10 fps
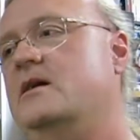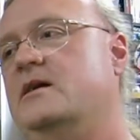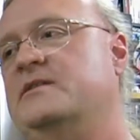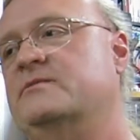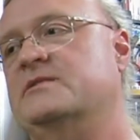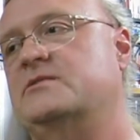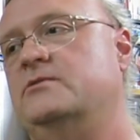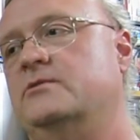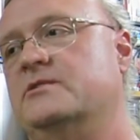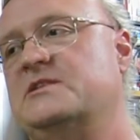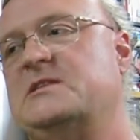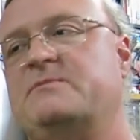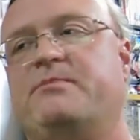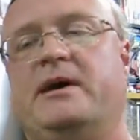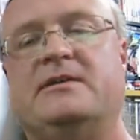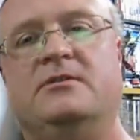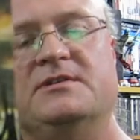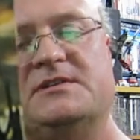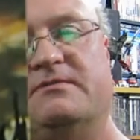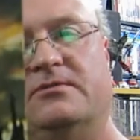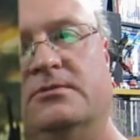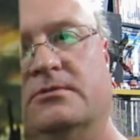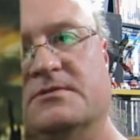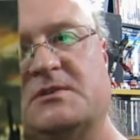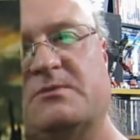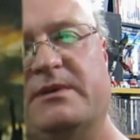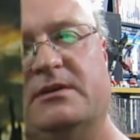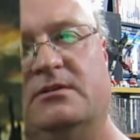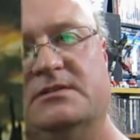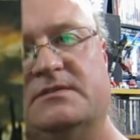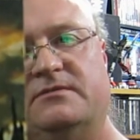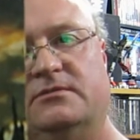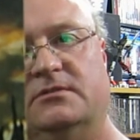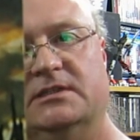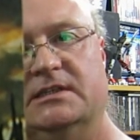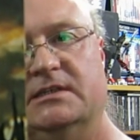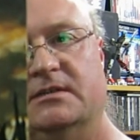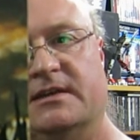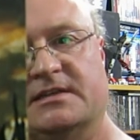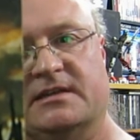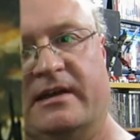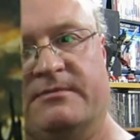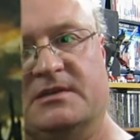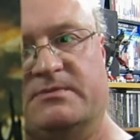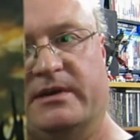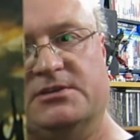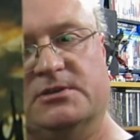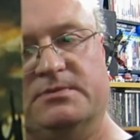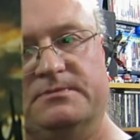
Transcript: This one's called Spikos 4, or Spikos 4. I think it's the name of the spaceship.